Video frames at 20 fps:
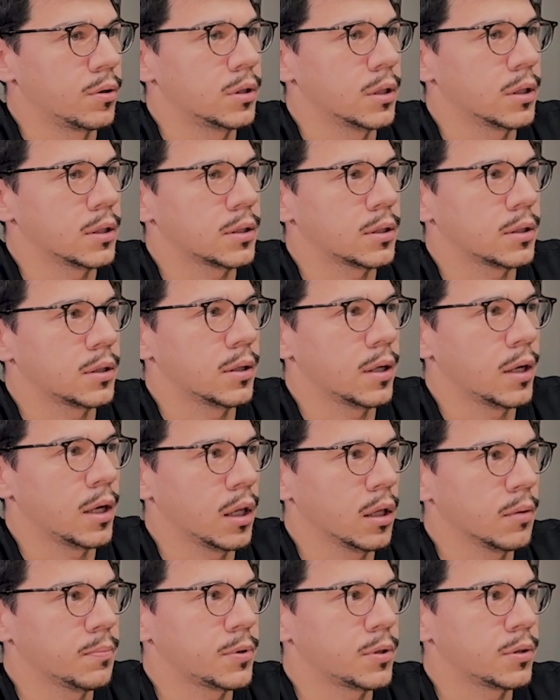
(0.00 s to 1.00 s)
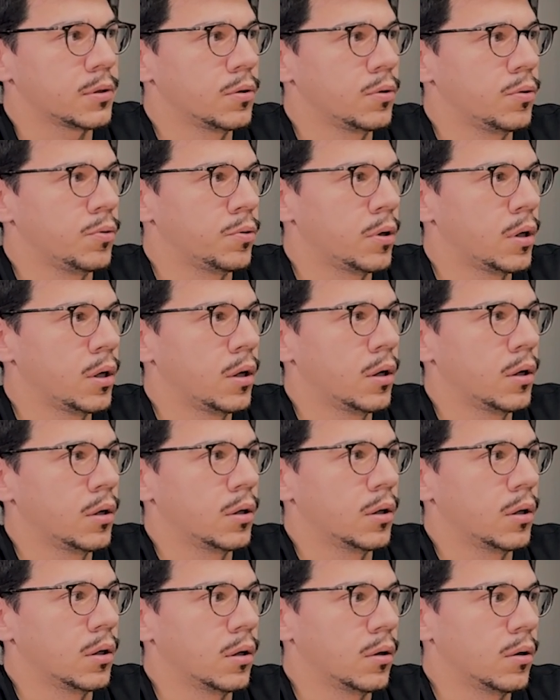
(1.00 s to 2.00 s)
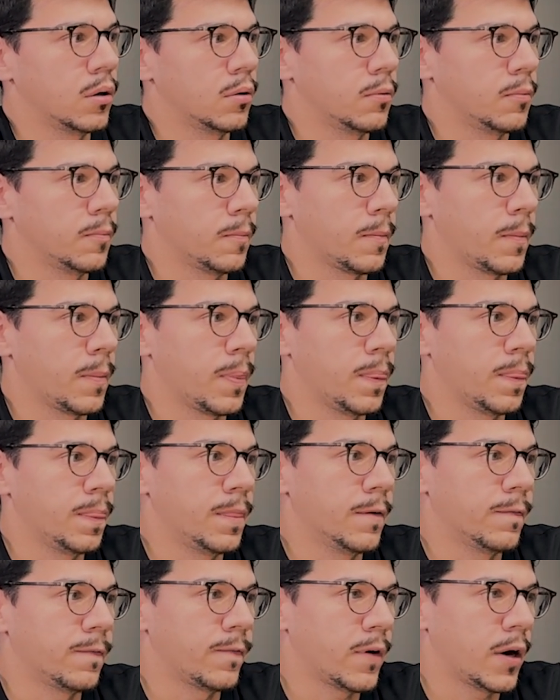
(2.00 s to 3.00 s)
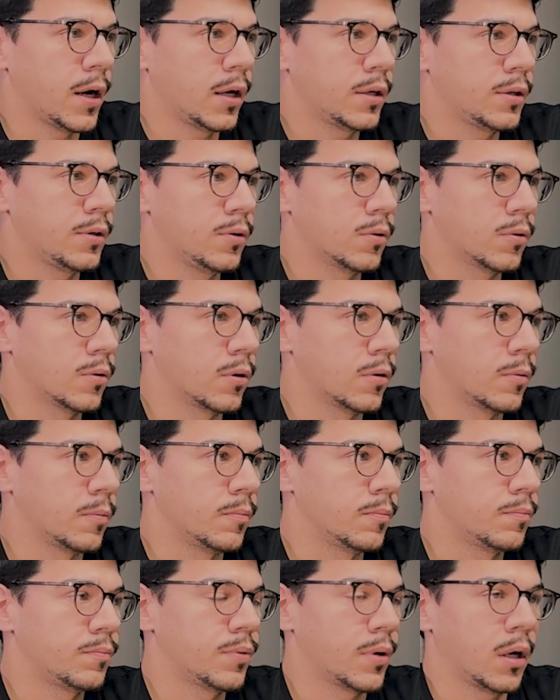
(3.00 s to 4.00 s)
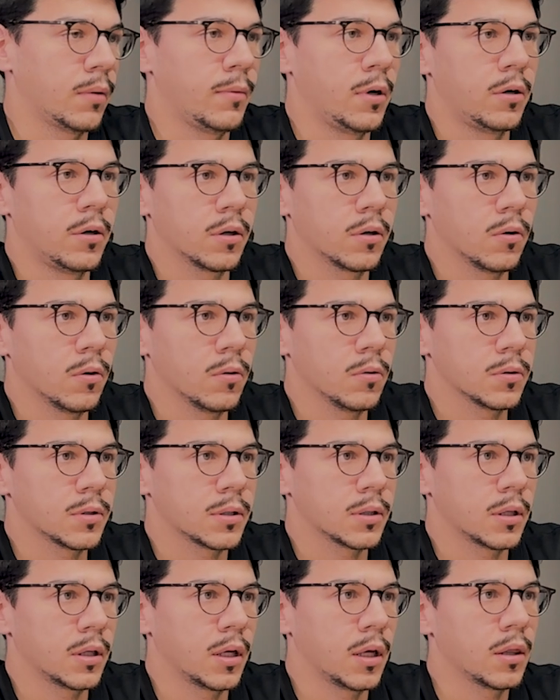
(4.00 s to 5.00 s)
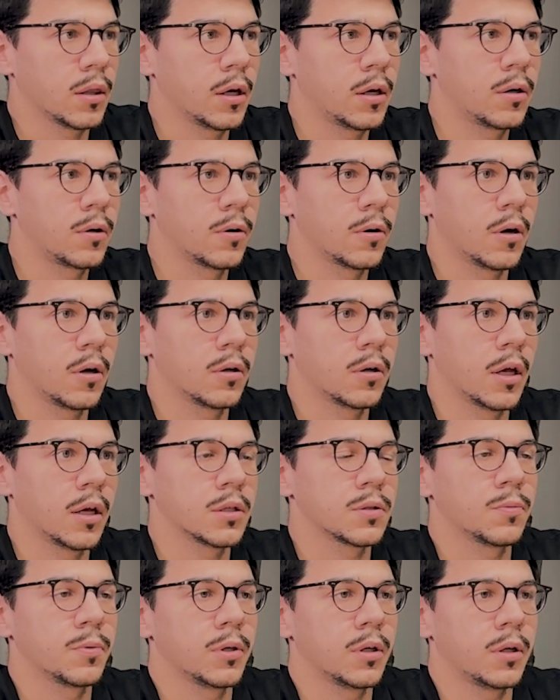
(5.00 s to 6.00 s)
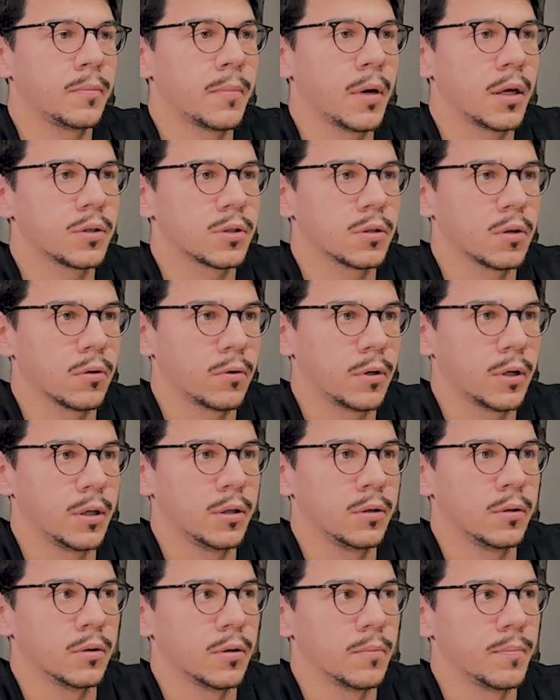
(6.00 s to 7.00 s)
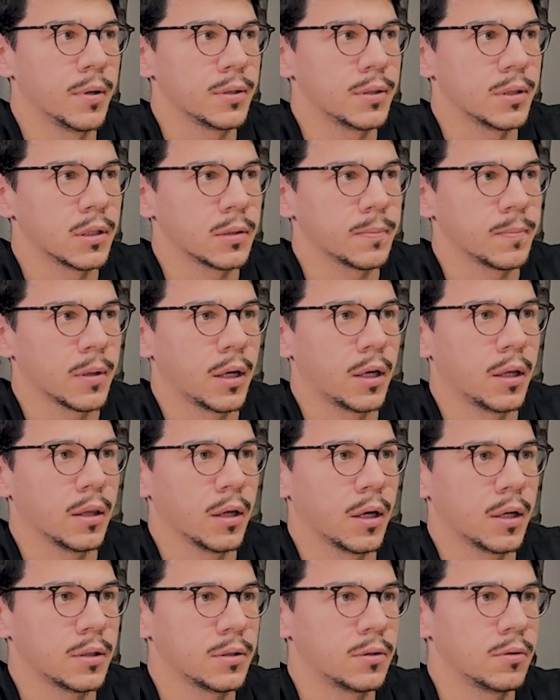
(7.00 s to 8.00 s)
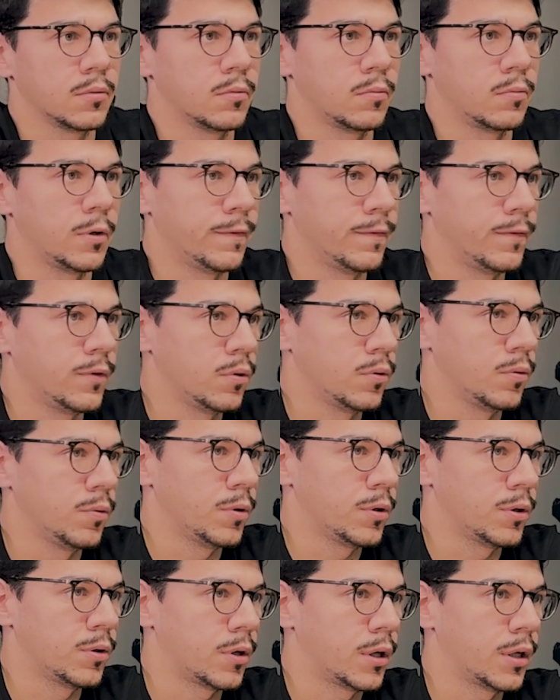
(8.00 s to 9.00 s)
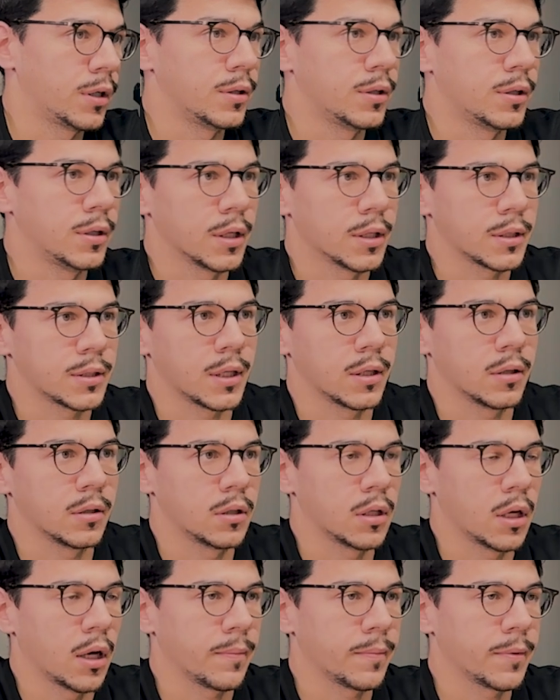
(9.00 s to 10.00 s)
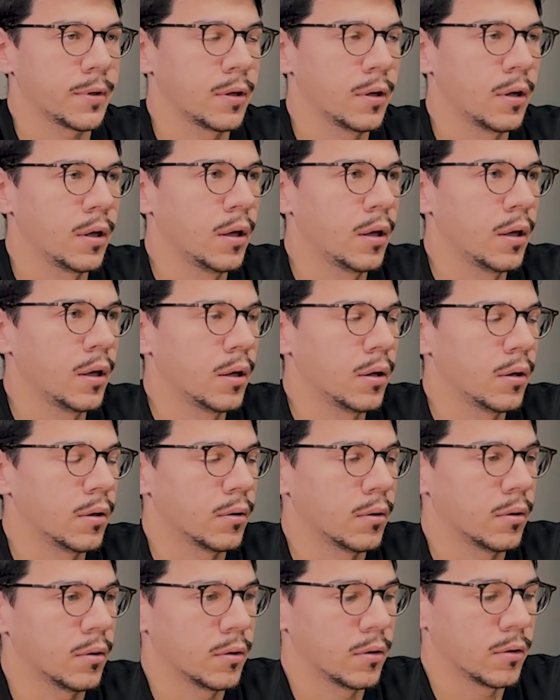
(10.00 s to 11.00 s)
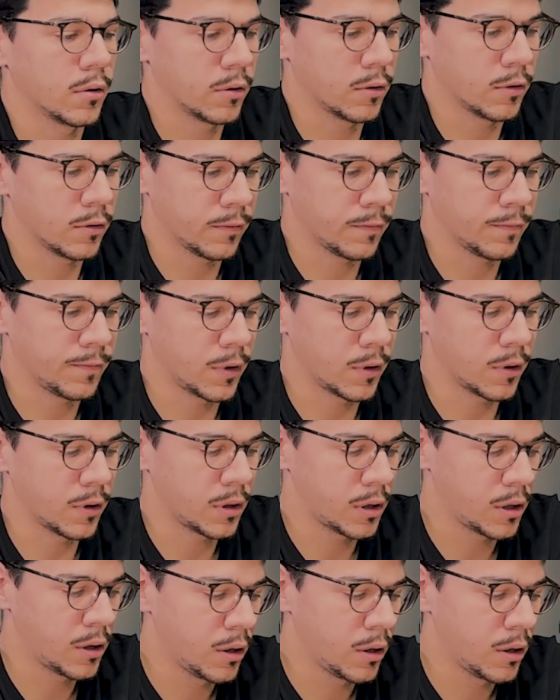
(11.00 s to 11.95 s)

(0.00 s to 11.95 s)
It just helps you define your primary goals, and later on, as we mentioned already in the business plan, lets you review your ideas and adapt further.